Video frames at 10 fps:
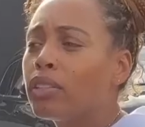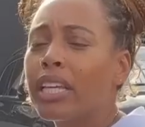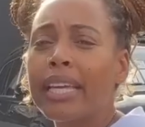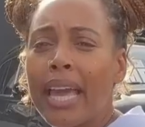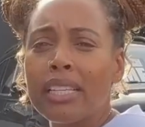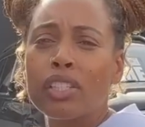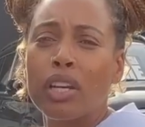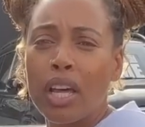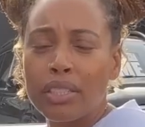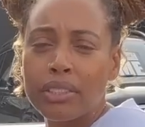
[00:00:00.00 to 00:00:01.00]
the gauge
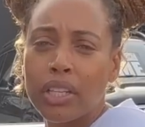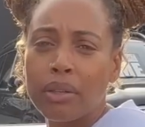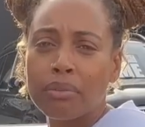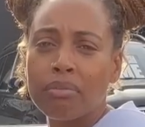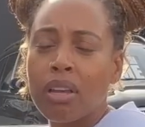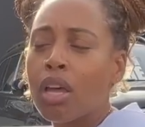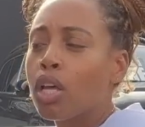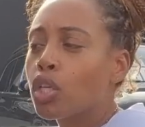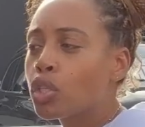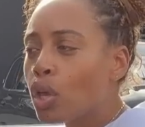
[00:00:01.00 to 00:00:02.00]
cluster.
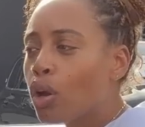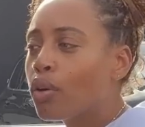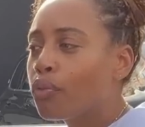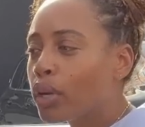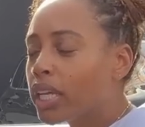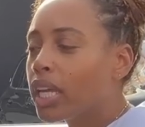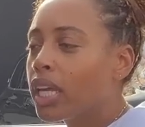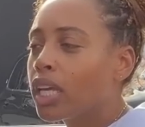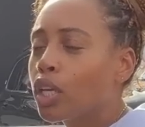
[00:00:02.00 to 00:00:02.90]
So freaking